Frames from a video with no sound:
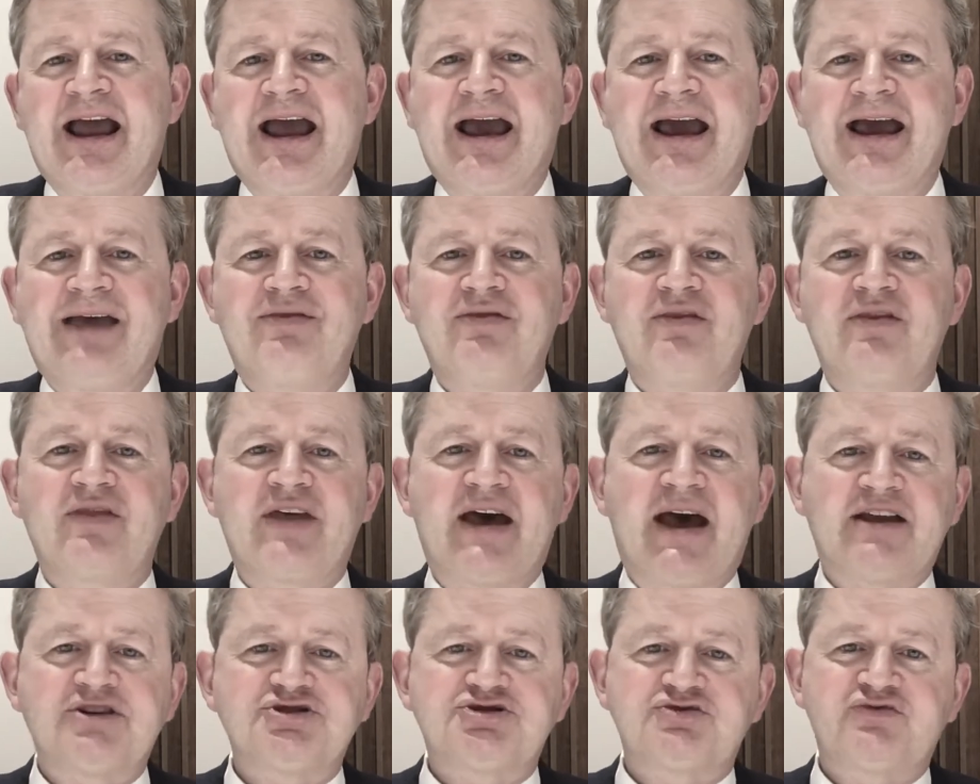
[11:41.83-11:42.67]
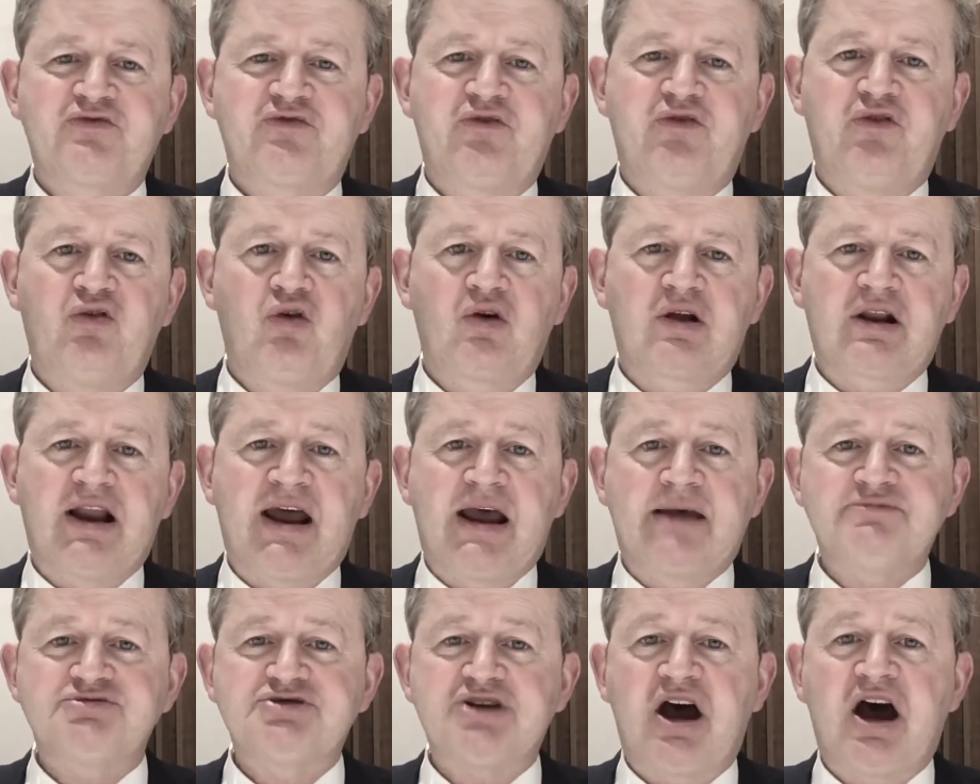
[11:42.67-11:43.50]
and that's for
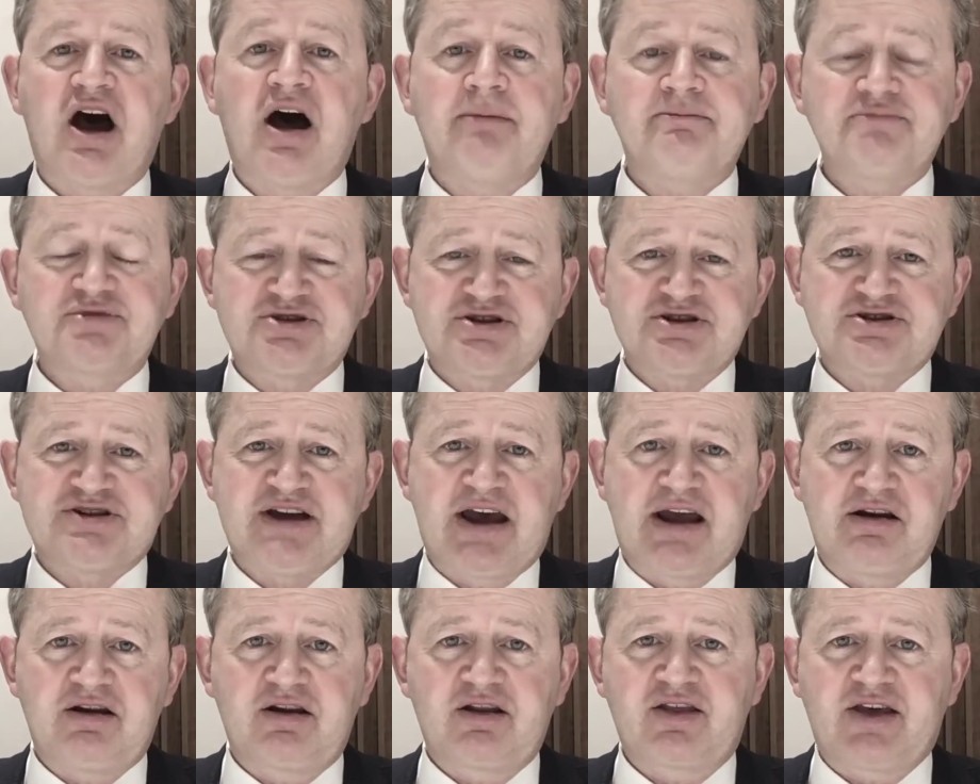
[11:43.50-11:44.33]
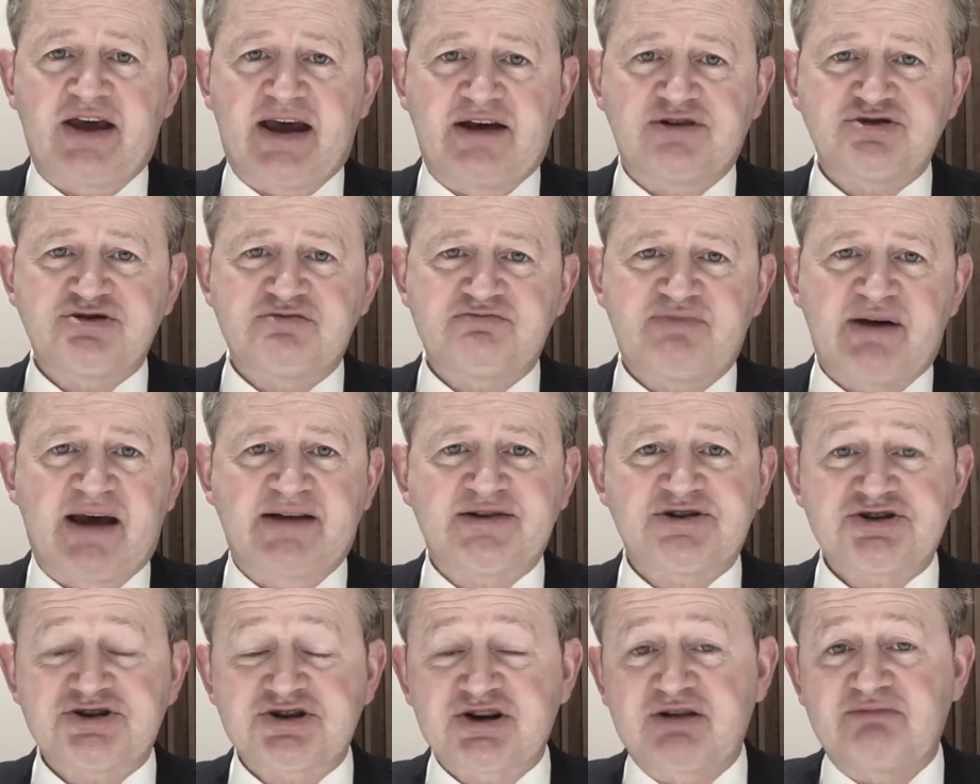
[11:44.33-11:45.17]
claims up to
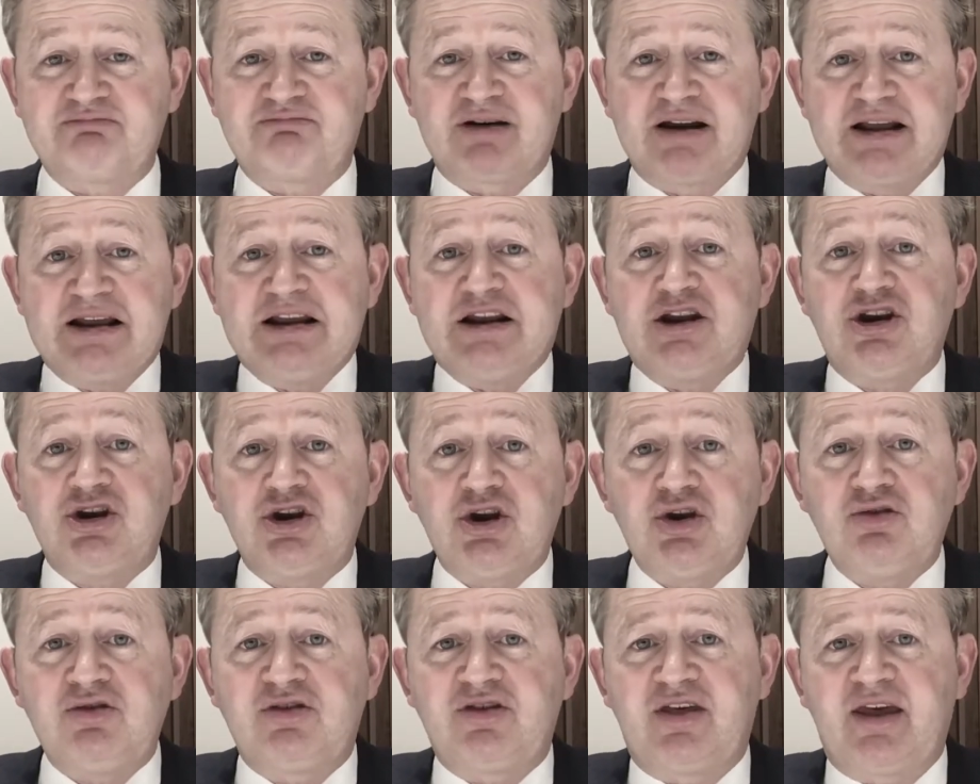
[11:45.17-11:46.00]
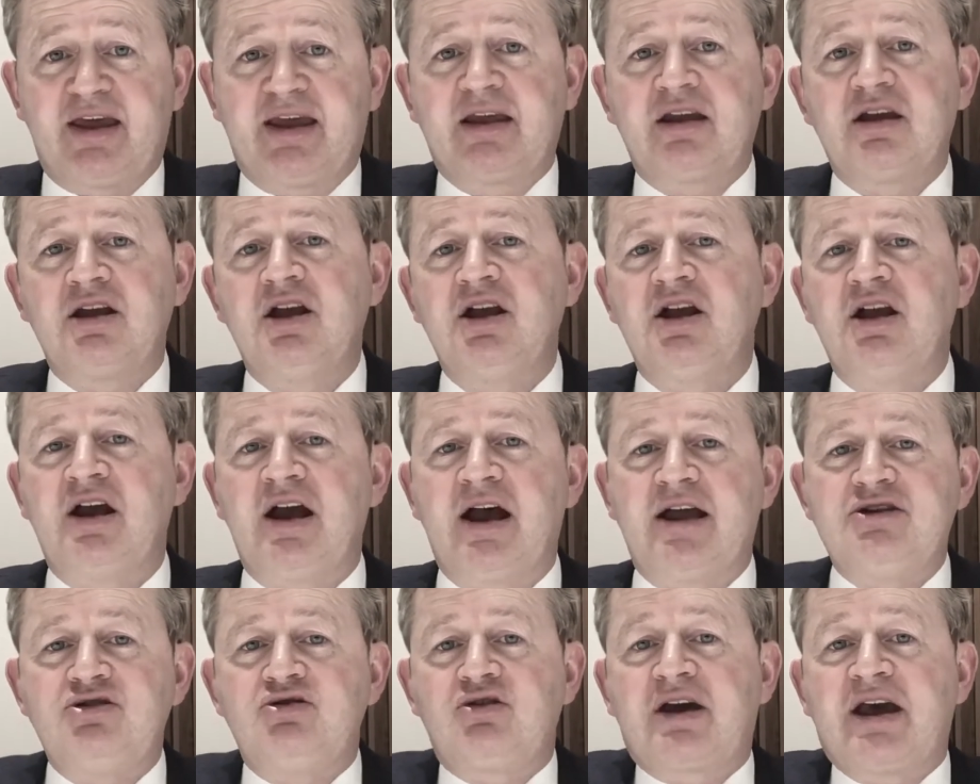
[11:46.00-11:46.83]
£10,000. That's a completely new thing,
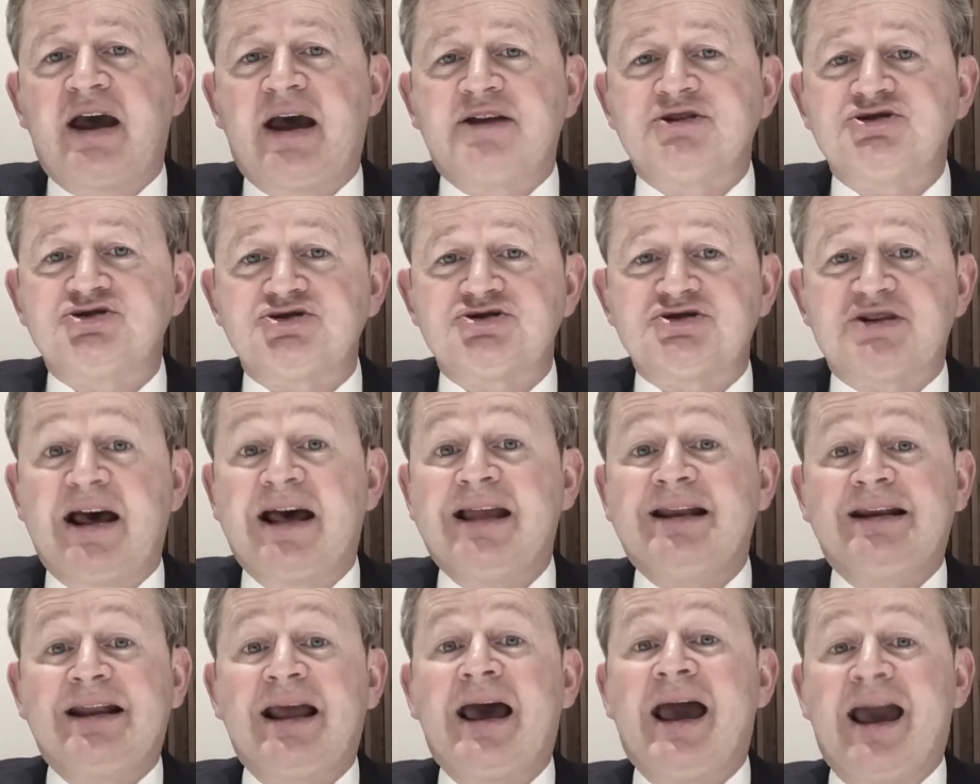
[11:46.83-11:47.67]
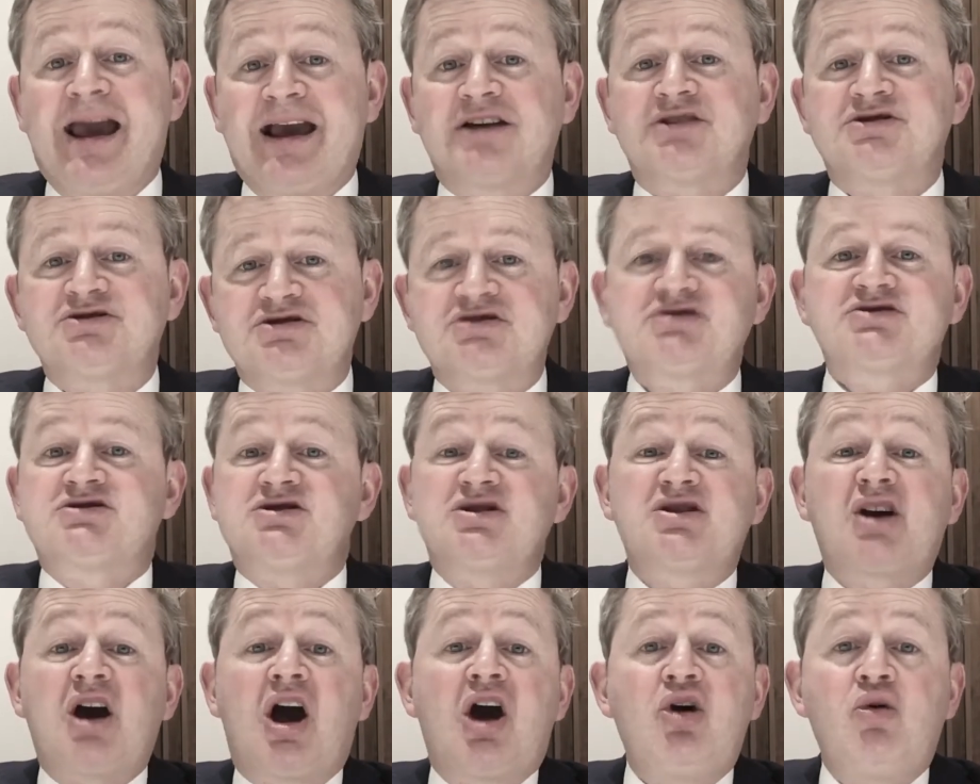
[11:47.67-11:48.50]
and you can just elect
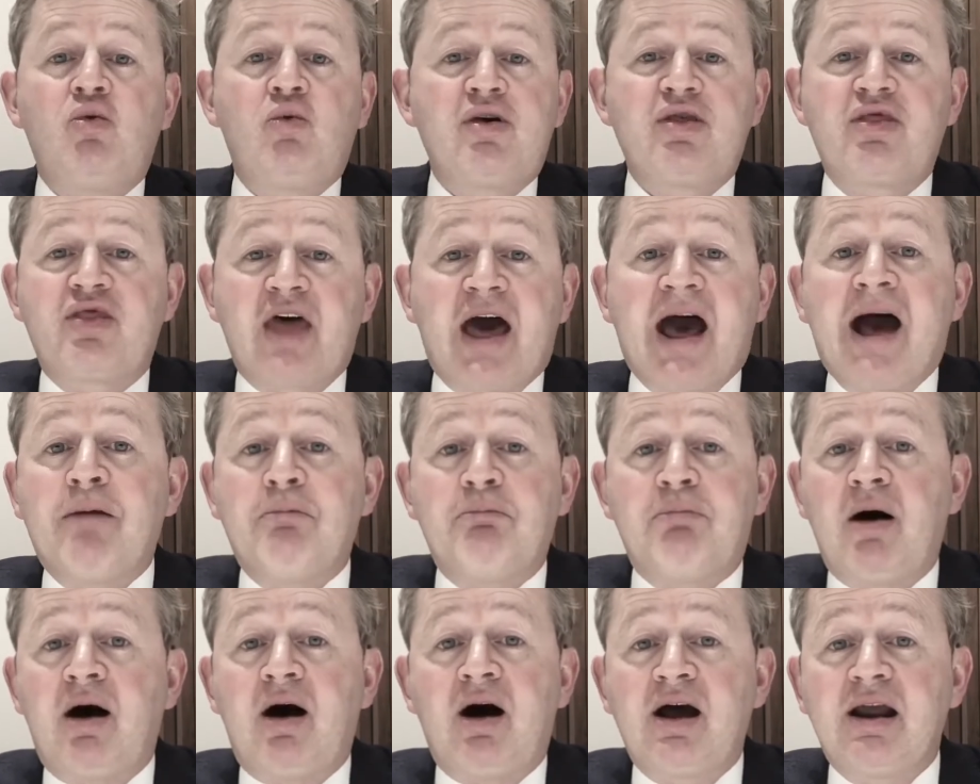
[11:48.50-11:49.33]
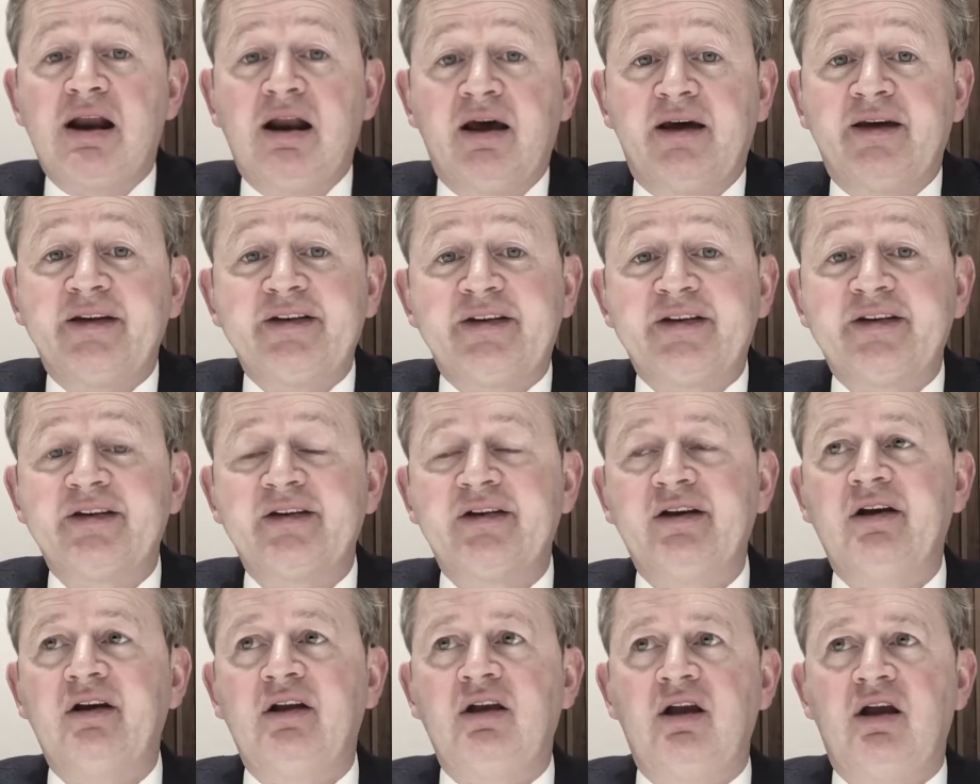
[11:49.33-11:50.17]
to go with that pilot.
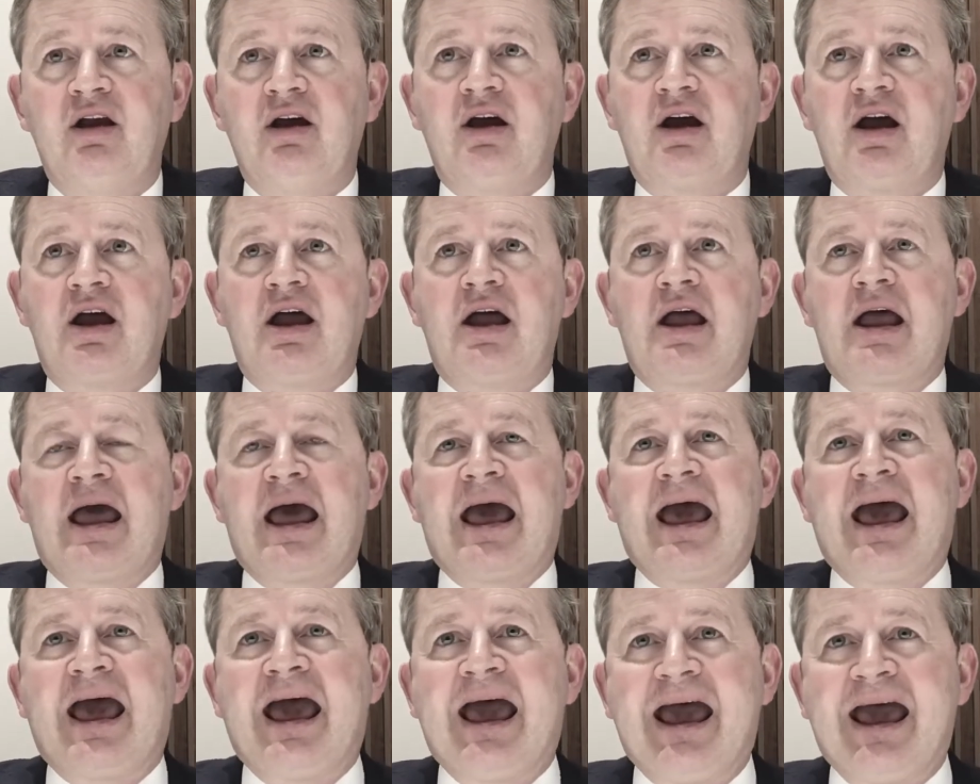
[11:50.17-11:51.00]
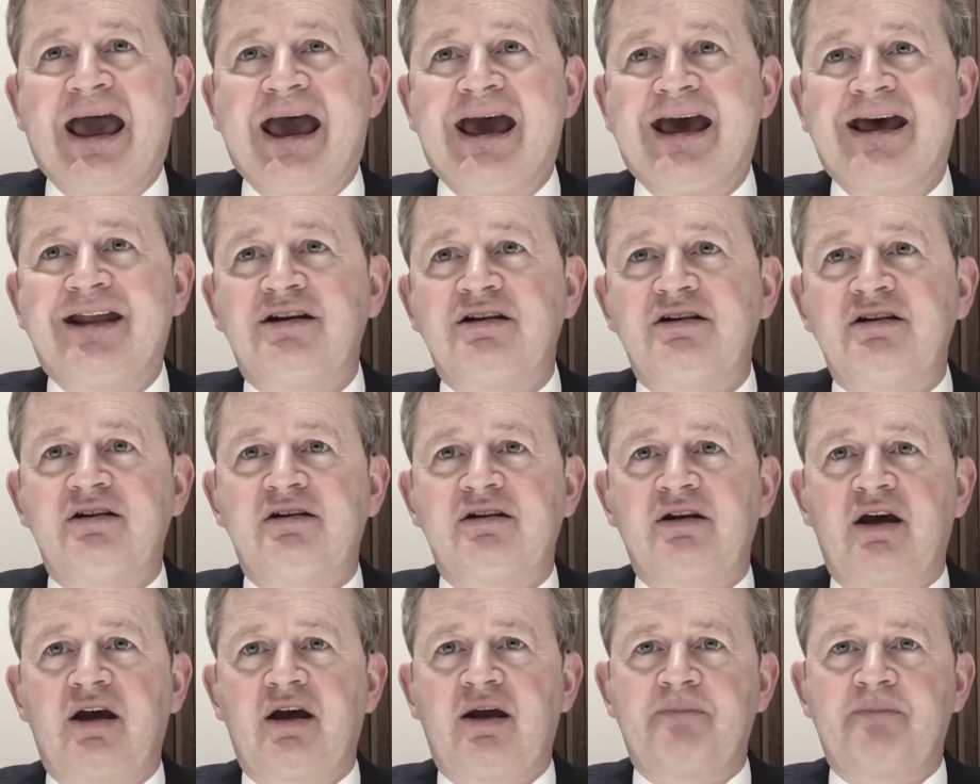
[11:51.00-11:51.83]
And